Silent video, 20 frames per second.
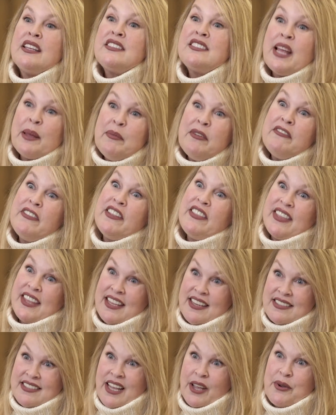Some of the
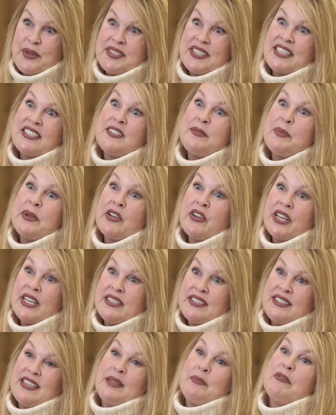things I was
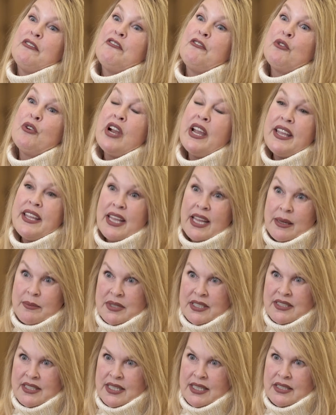experiencing before I came
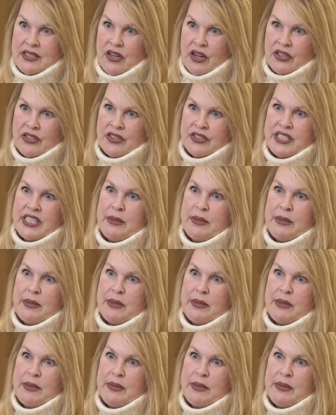to see Dr.